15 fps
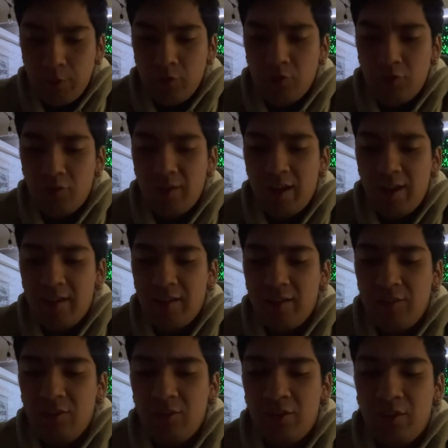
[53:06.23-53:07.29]
We're just
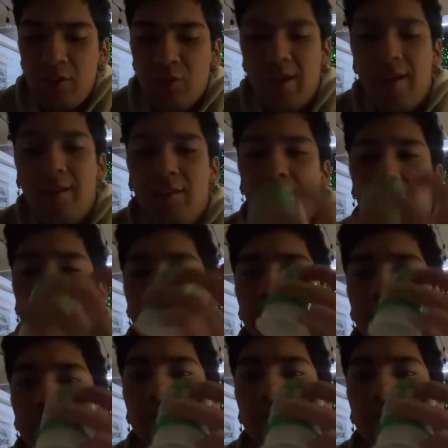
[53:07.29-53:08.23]
snacking, just a little candy.